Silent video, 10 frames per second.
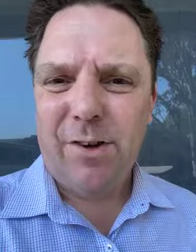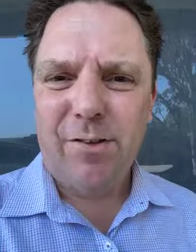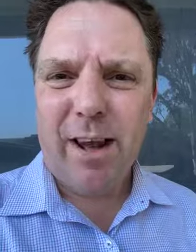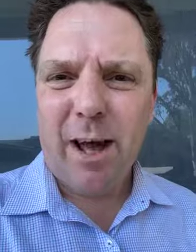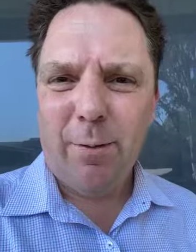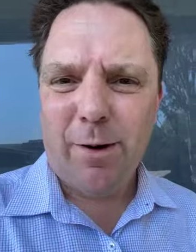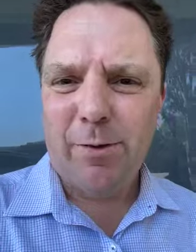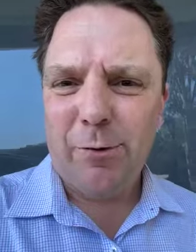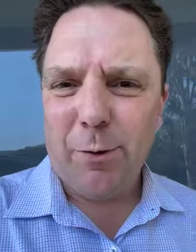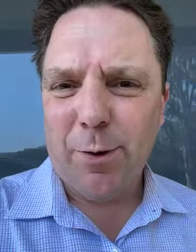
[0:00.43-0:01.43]
So today I
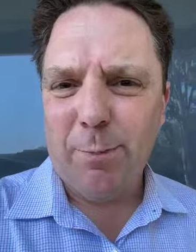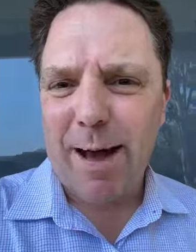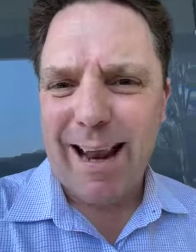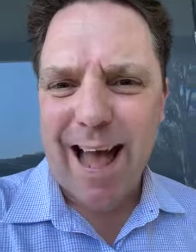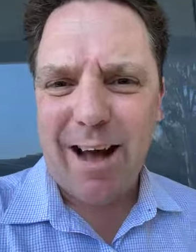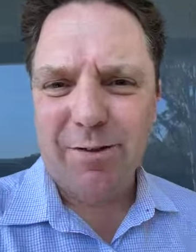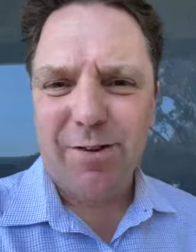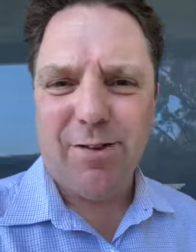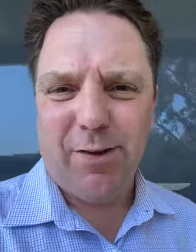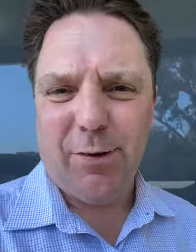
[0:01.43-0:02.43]
wanted to talk about how
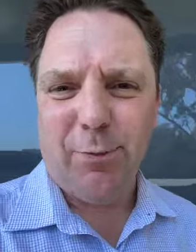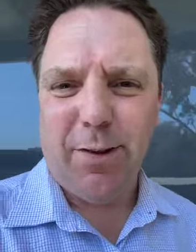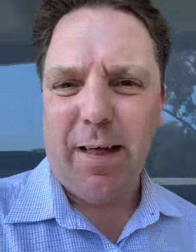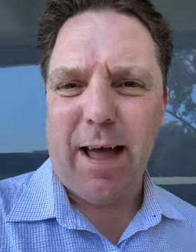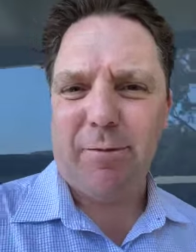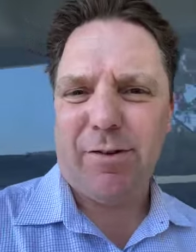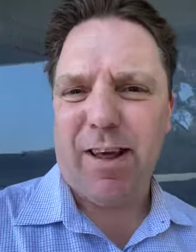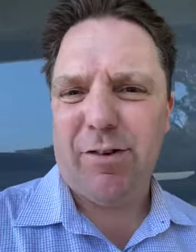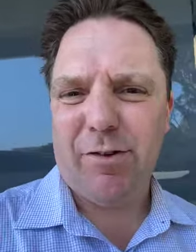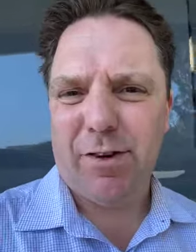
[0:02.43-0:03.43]
to deal with a
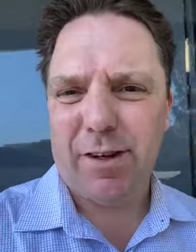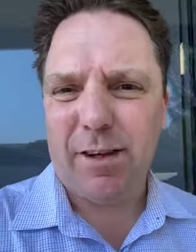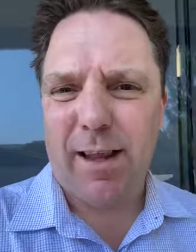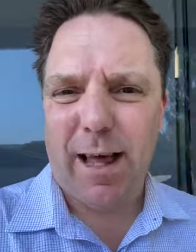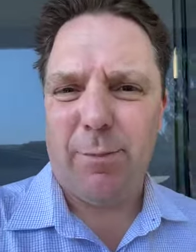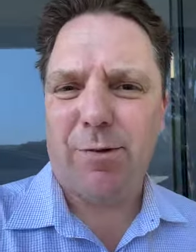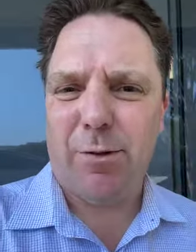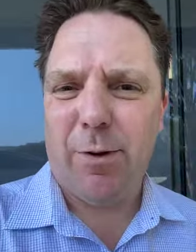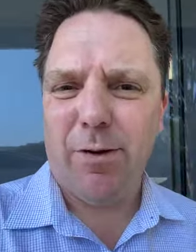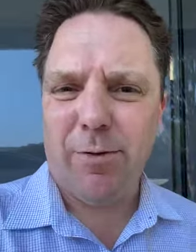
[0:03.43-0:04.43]
retention claim.
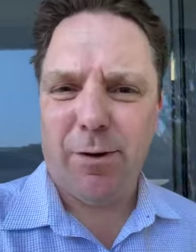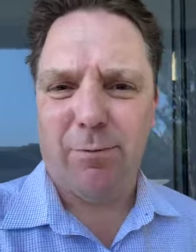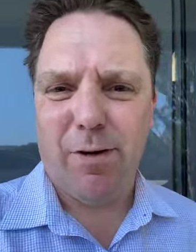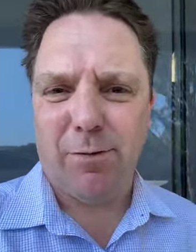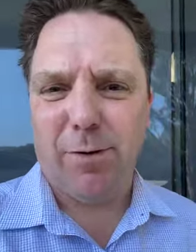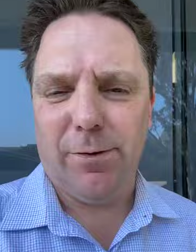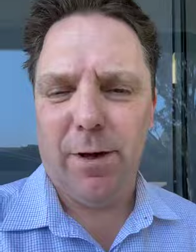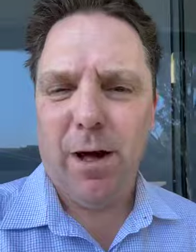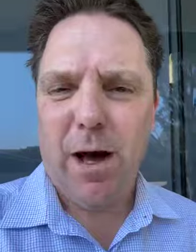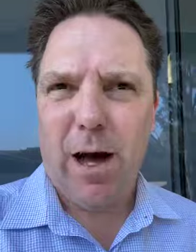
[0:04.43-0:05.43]
So when you've got a rent
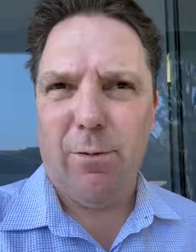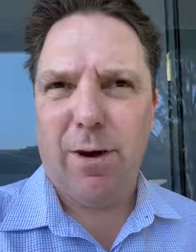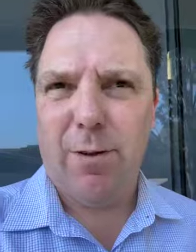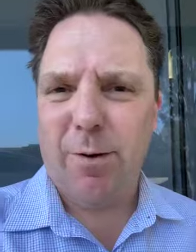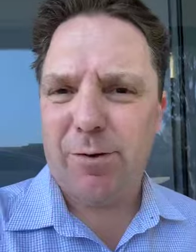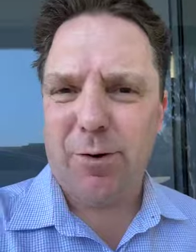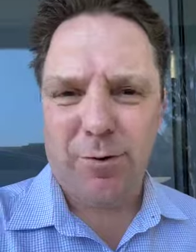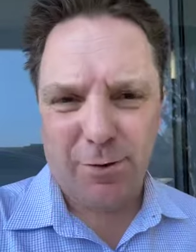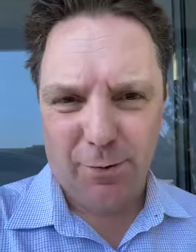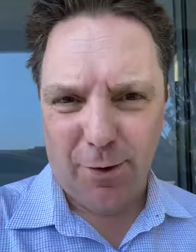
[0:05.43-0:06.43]
roll, one of the most
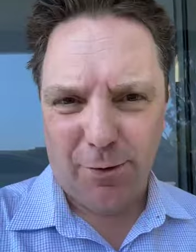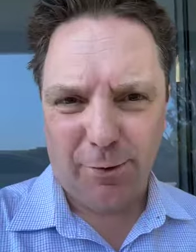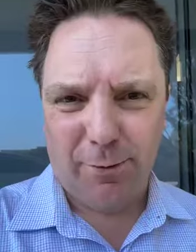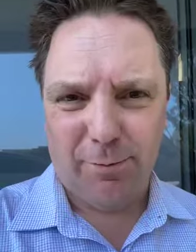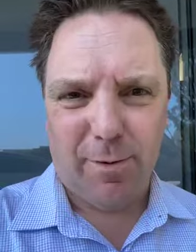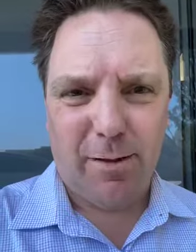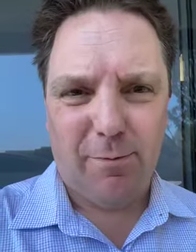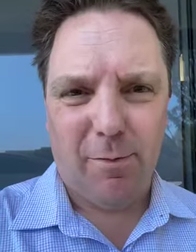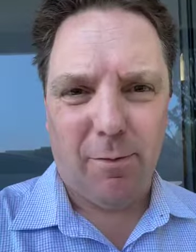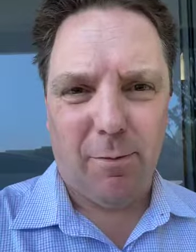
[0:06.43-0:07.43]
controversial
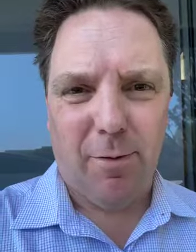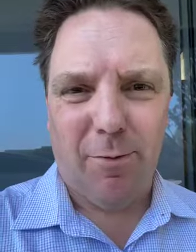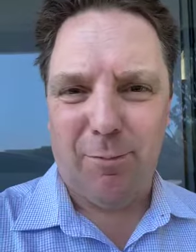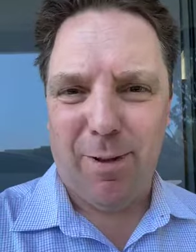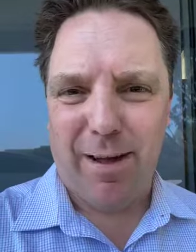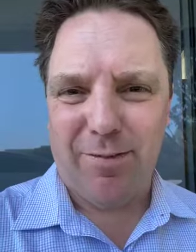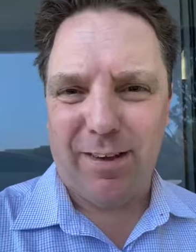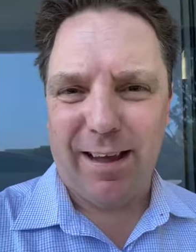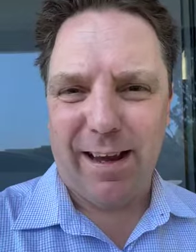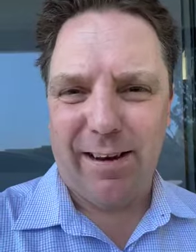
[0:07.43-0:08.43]
and often
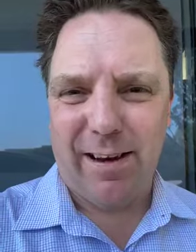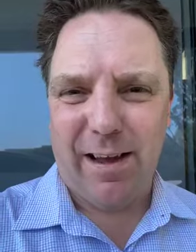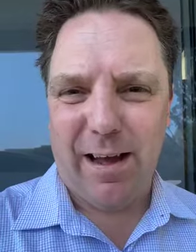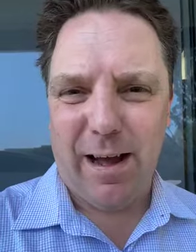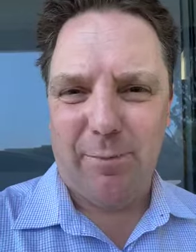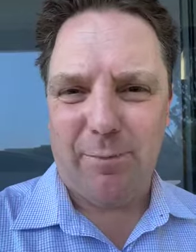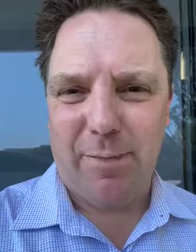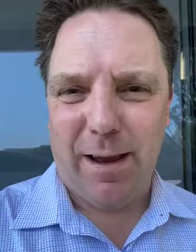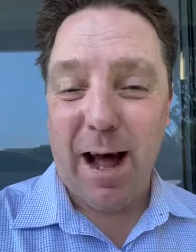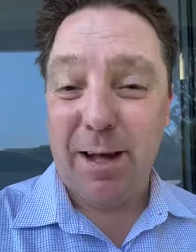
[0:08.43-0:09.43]
parts that get an
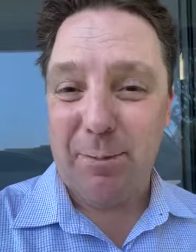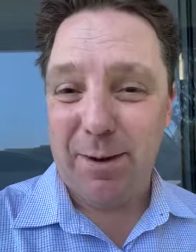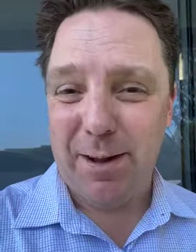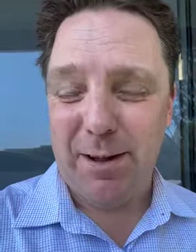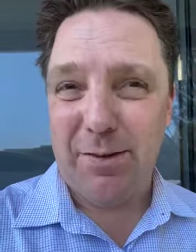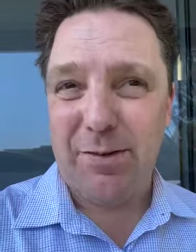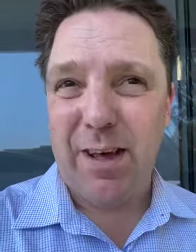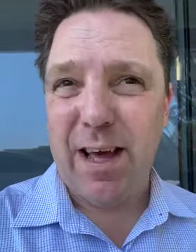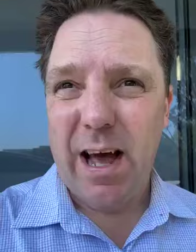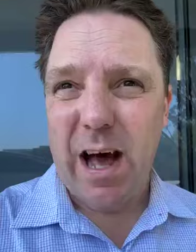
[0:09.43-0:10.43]
argument
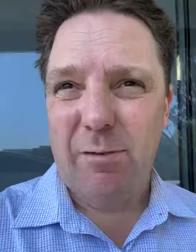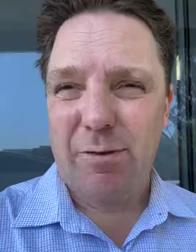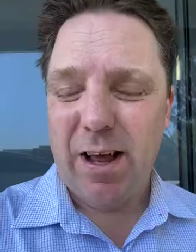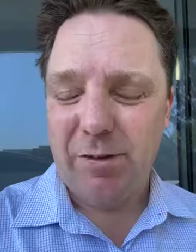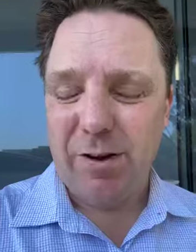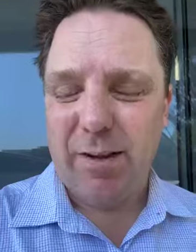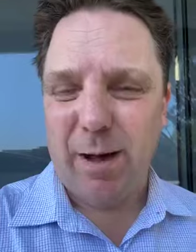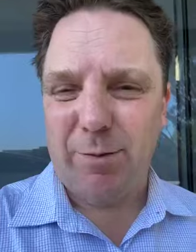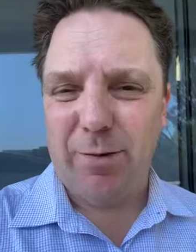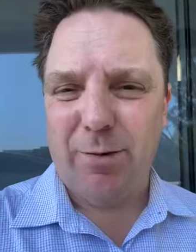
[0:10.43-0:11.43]
is retention
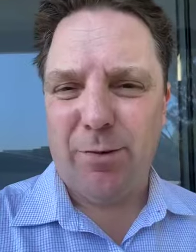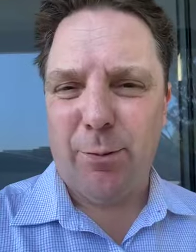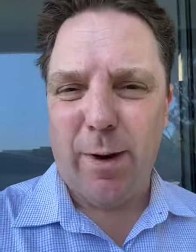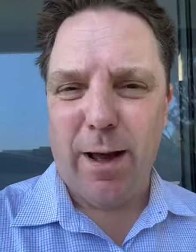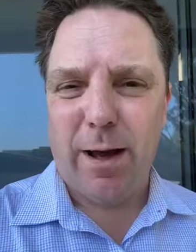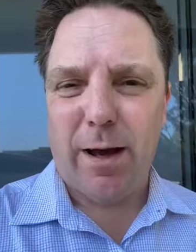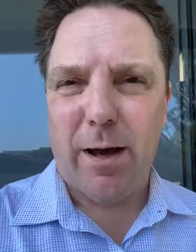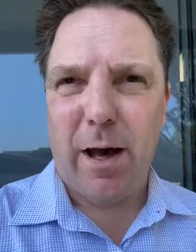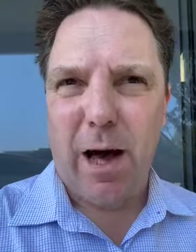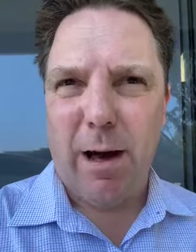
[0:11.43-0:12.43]
claims. This is
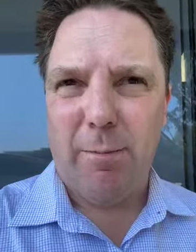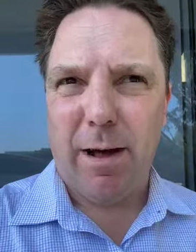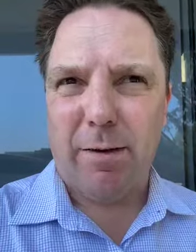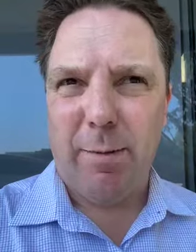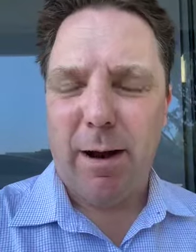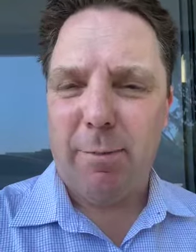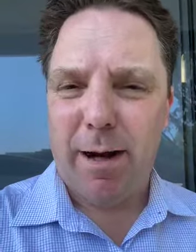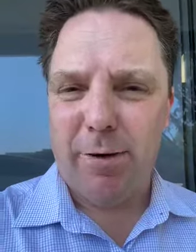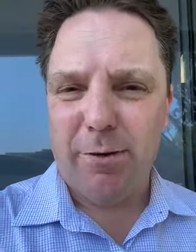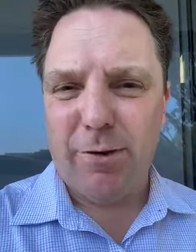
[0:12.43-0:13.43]
where an amount of
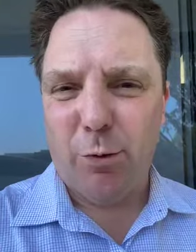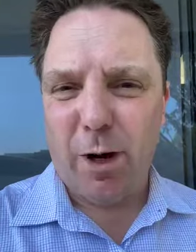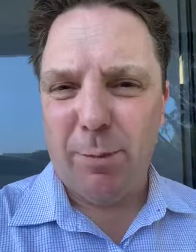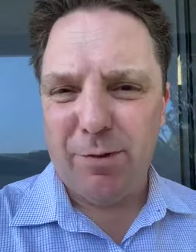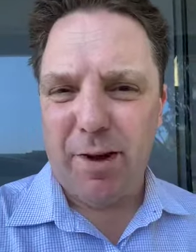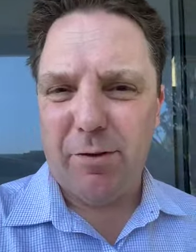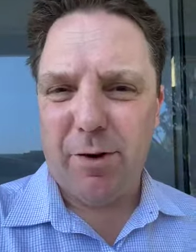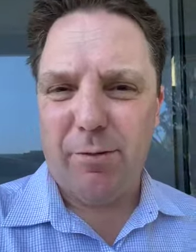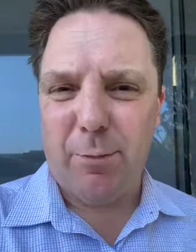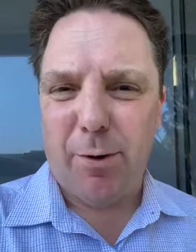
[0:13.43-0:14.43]
money, usually
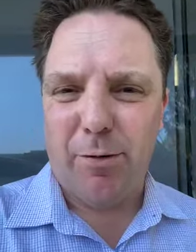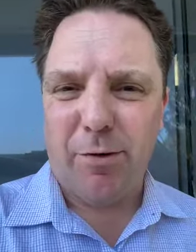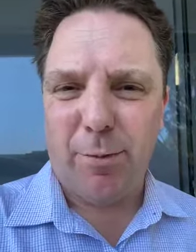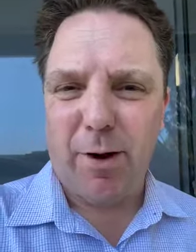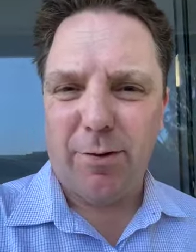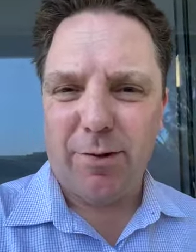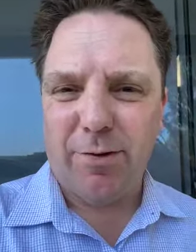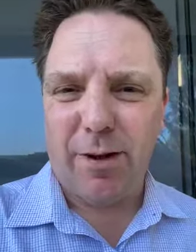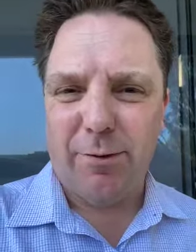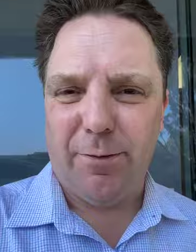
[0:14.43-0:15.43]
20% of the purchase price,
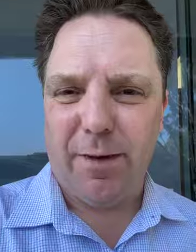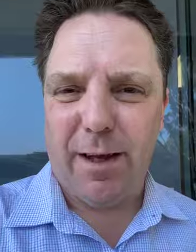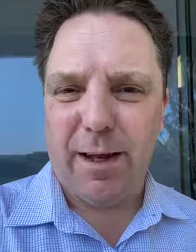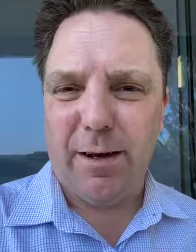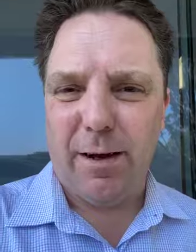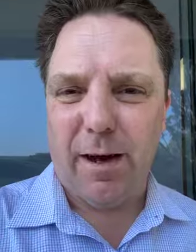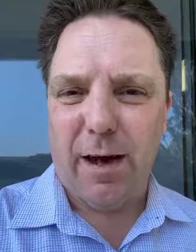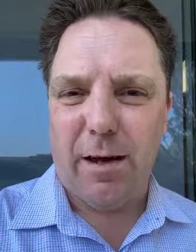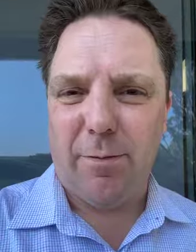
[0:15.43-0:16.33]
is held in